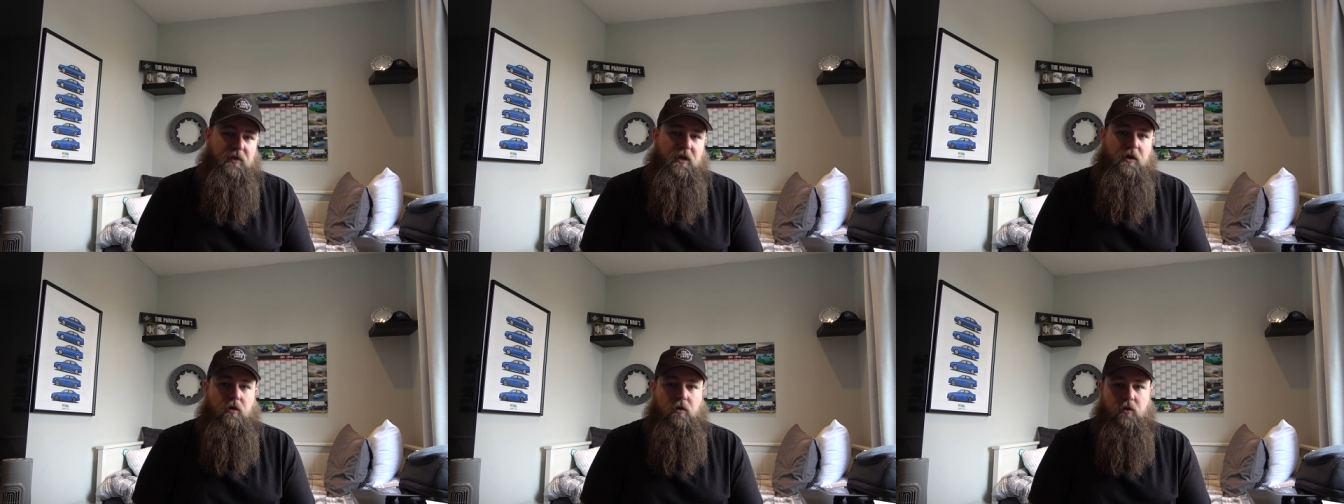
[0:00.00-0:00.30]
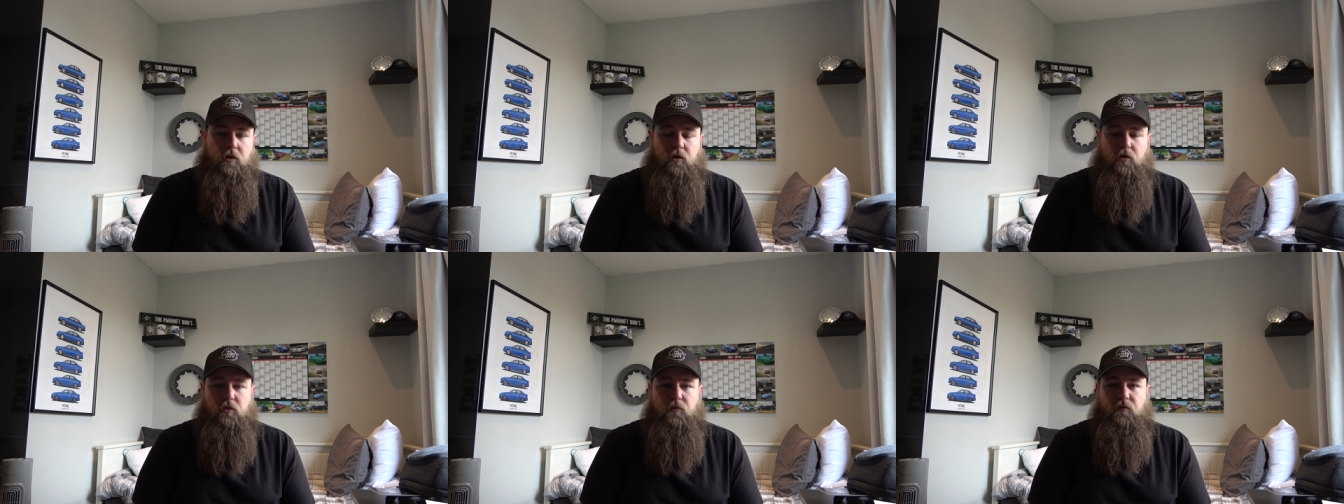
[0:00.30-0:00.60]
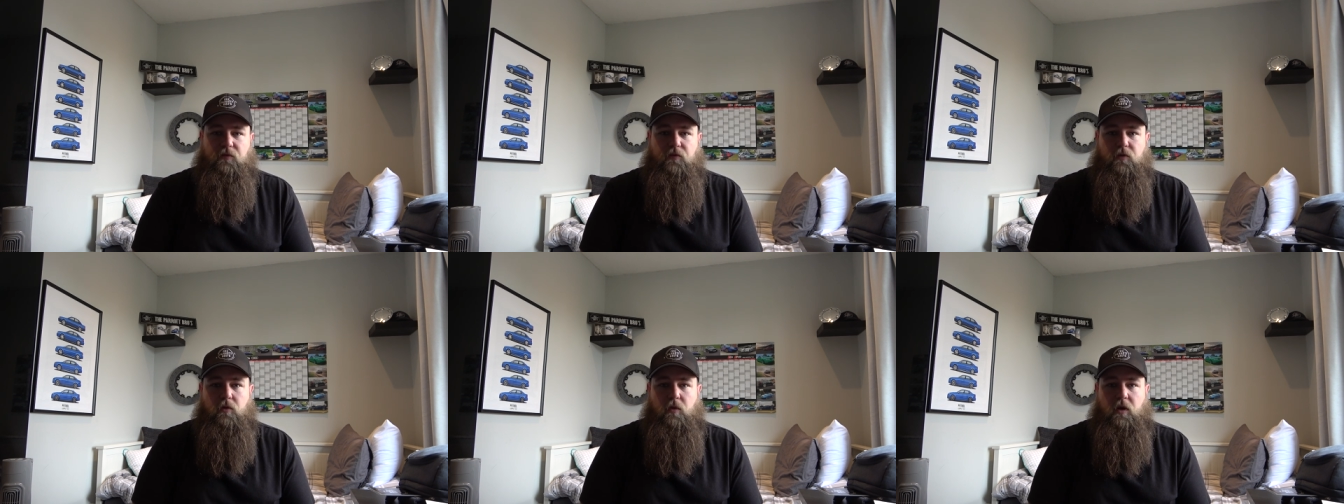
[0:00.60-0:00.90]
They are a
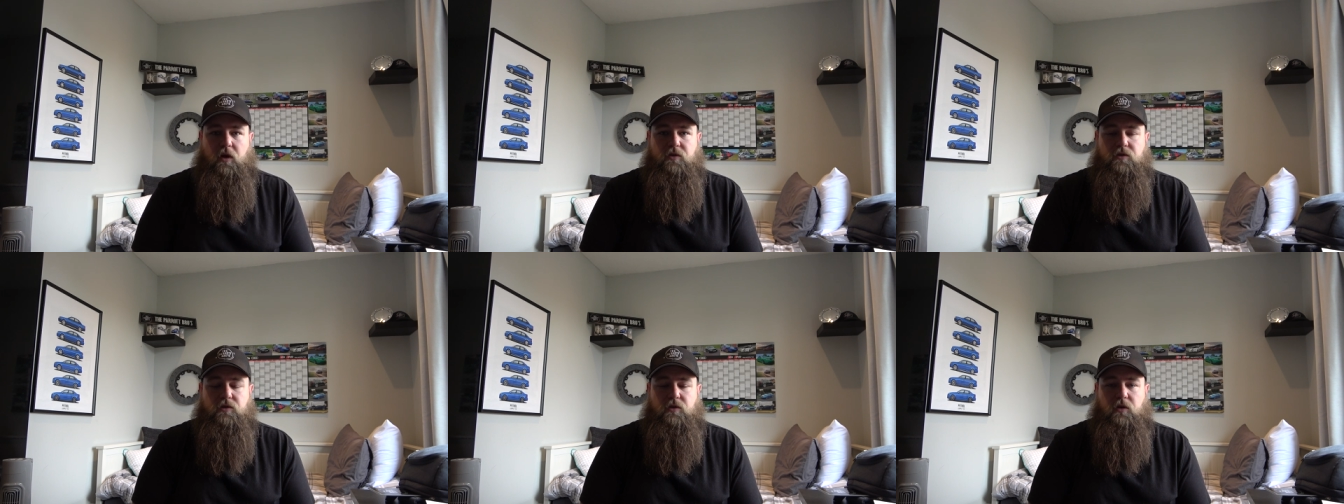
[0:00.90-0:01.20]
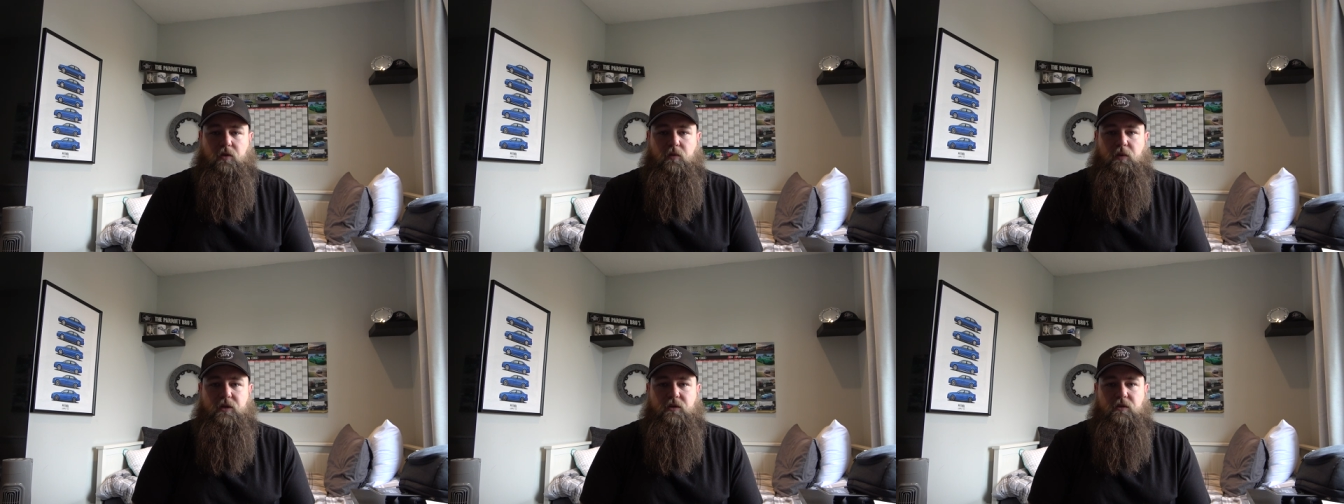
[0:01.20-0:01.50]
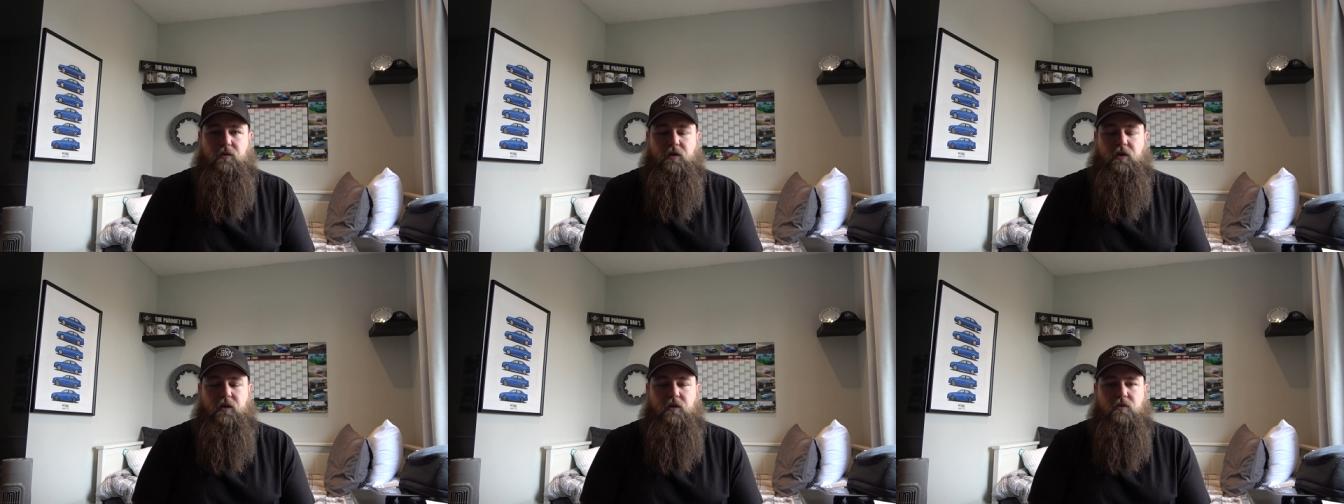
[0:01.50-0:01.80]
good few hundred quid.
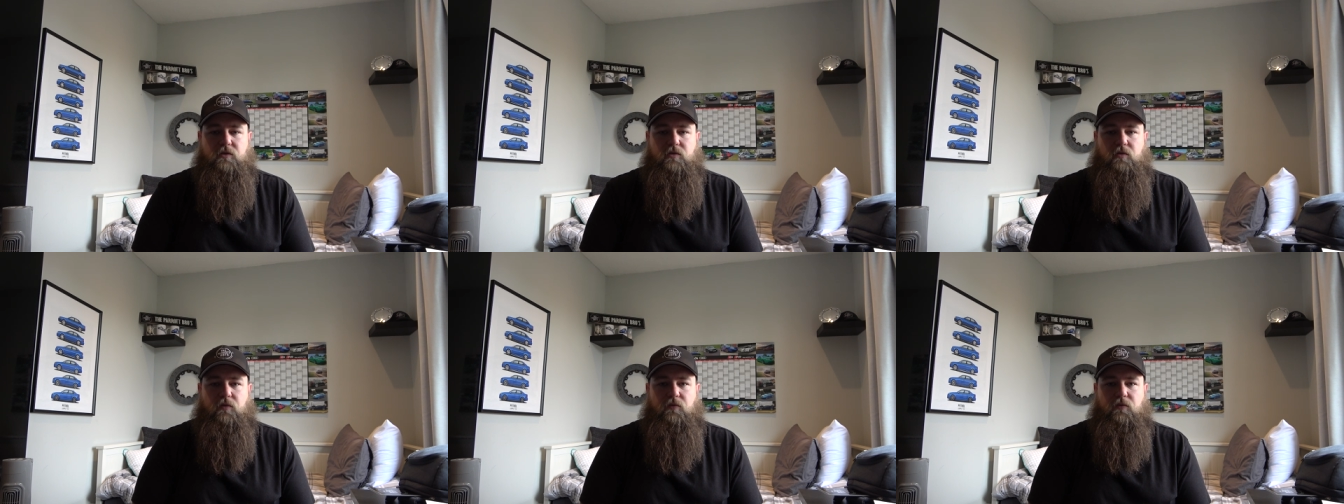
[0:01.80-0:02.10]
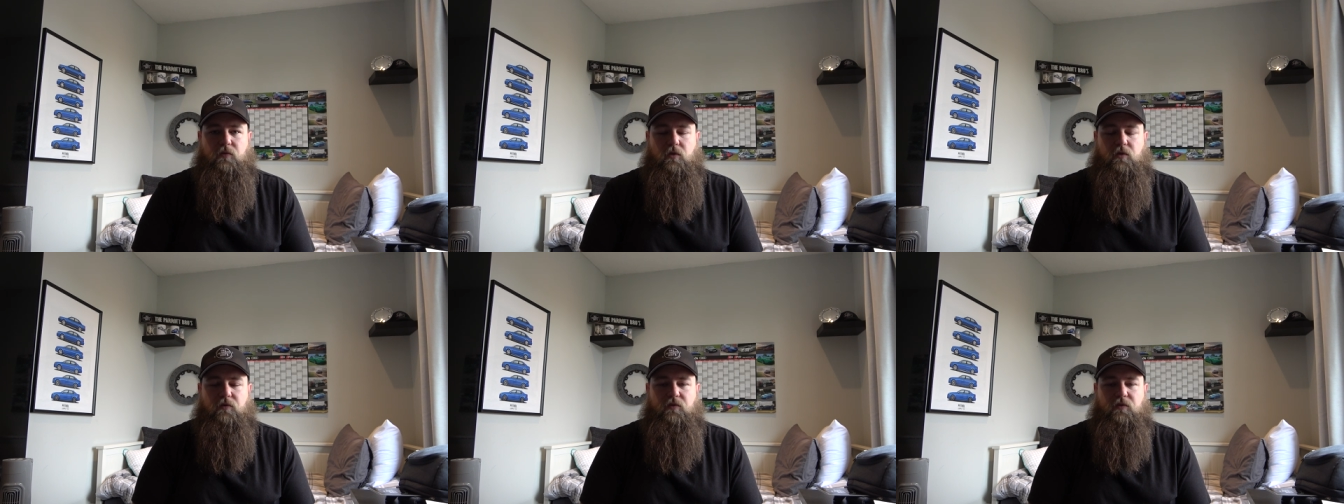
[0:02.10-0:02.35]
You're looking at sort of four